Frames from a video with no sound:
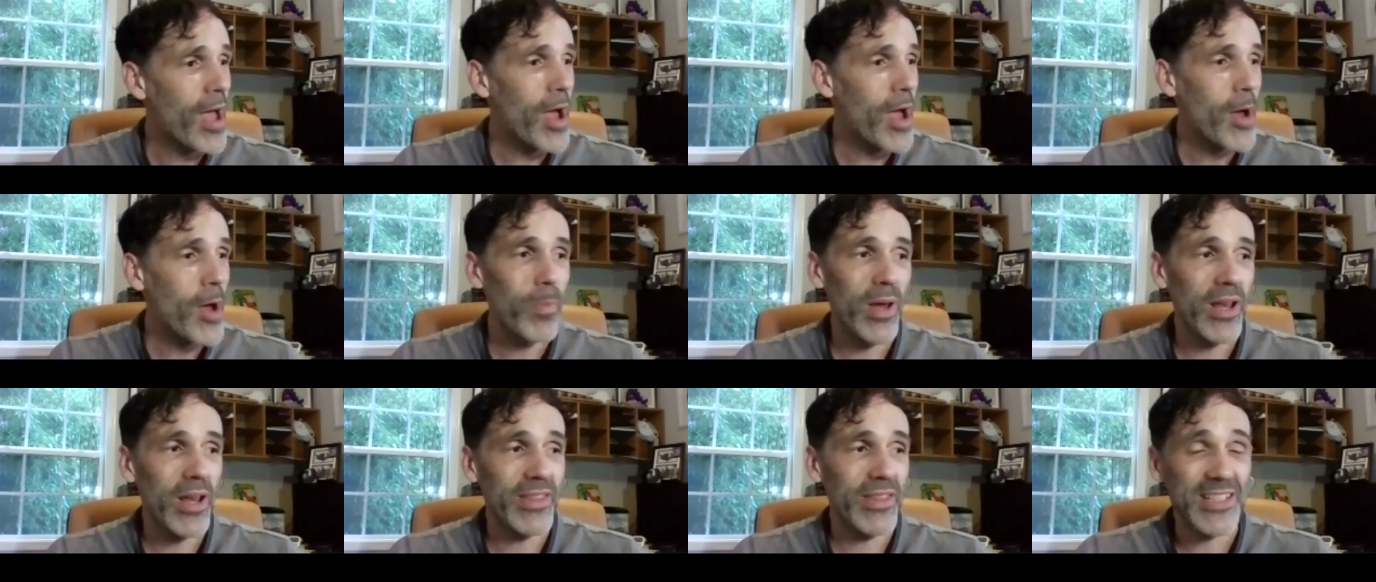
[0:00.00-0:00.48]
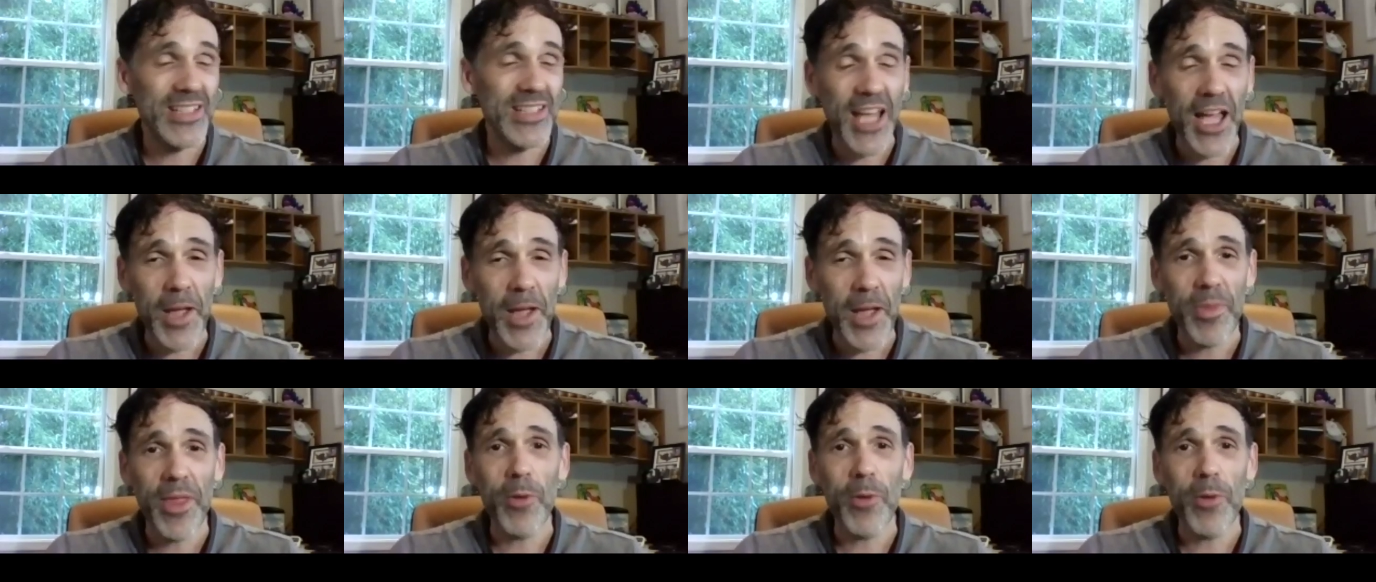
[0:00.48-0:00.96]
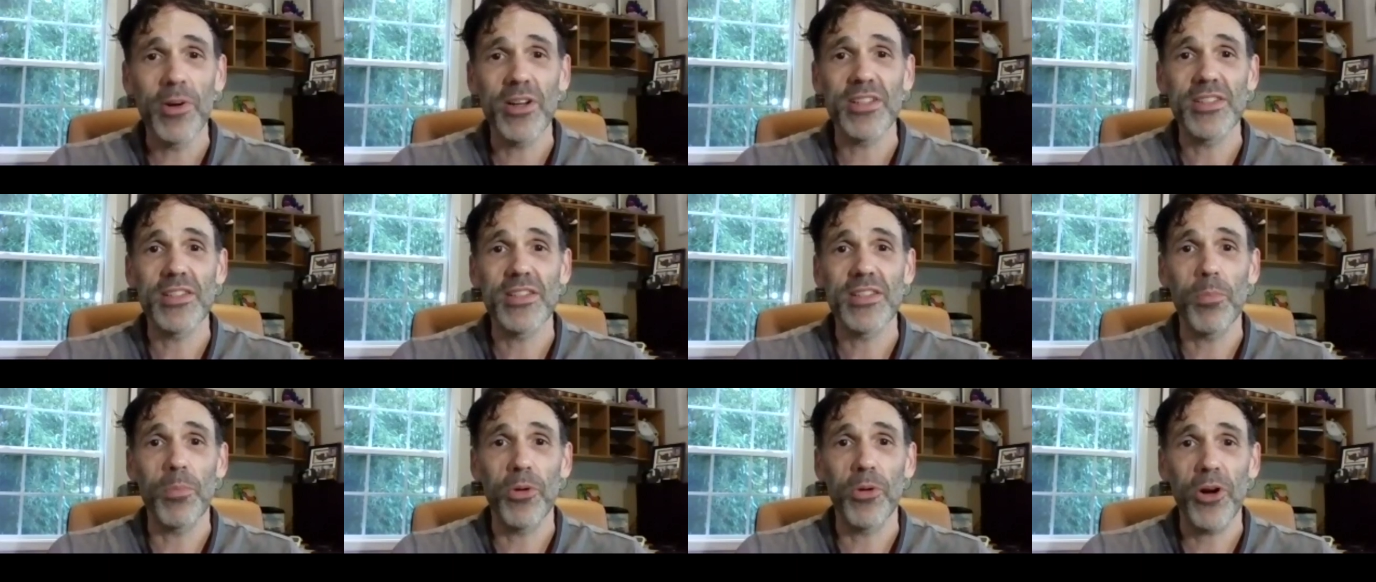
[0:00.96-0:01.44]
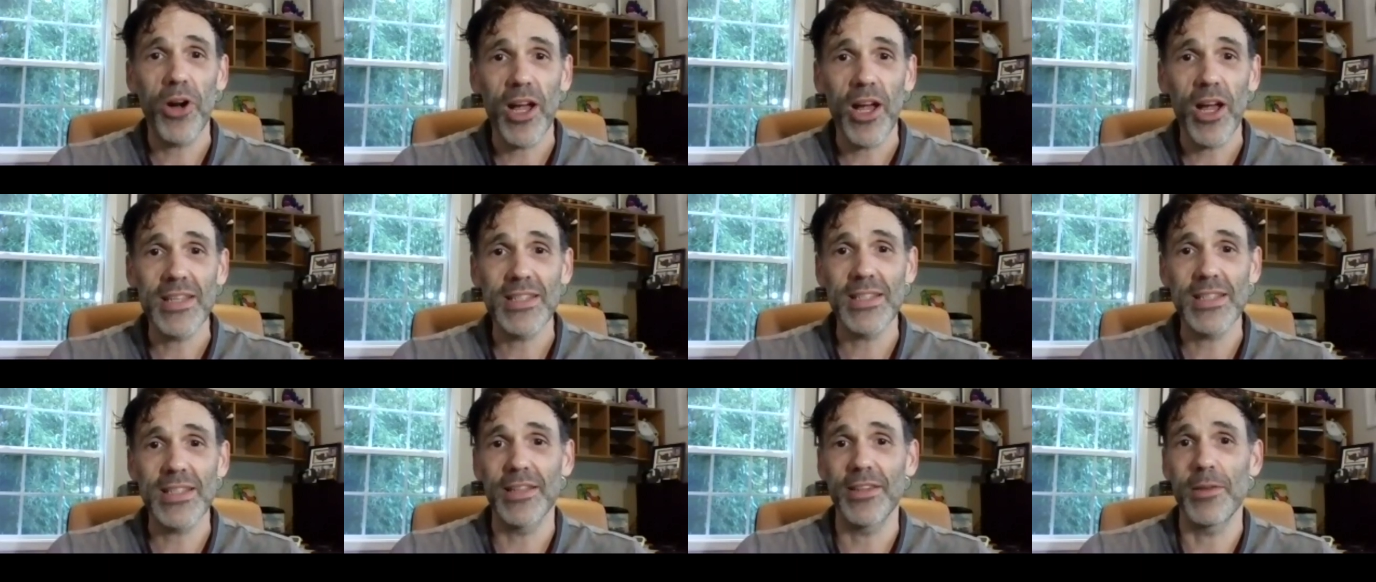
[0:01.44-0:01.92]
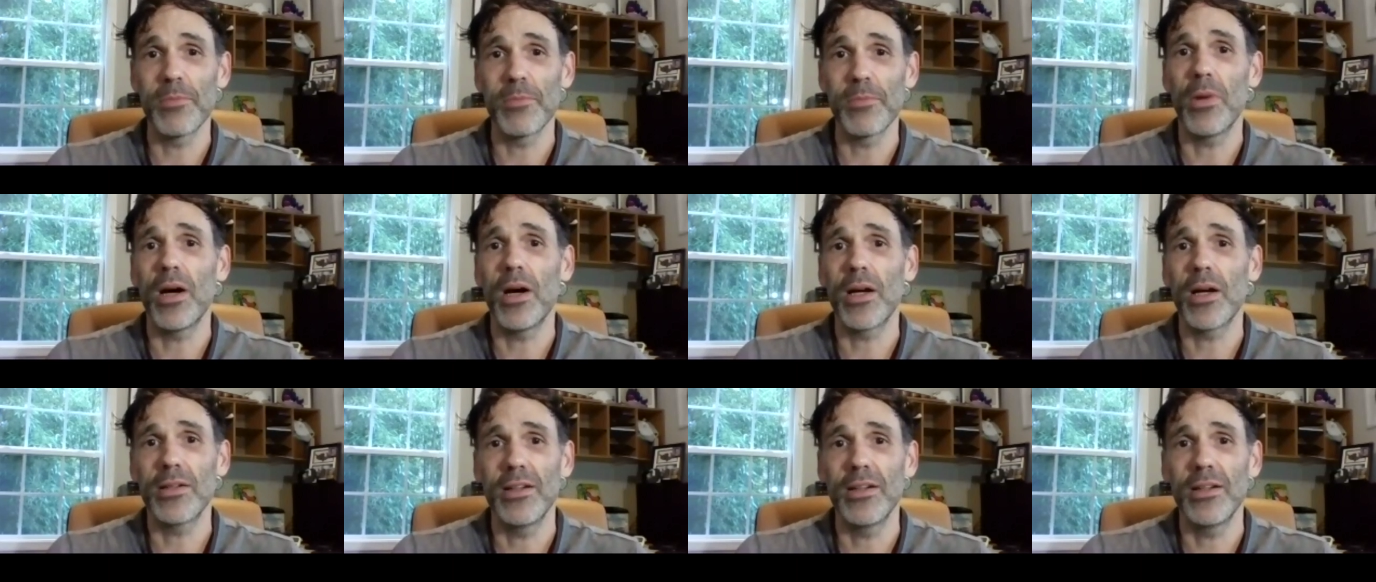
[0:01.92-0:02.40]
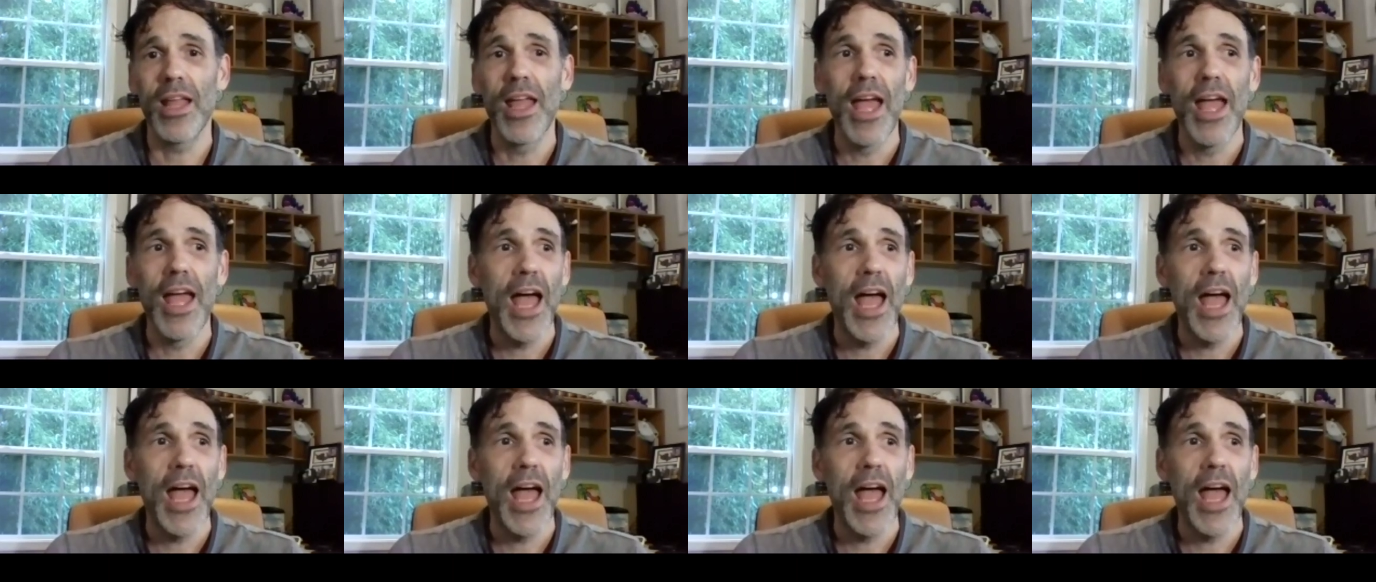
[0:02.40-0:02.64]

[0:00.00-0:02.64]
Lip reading: but at the time they were surprisingly modern.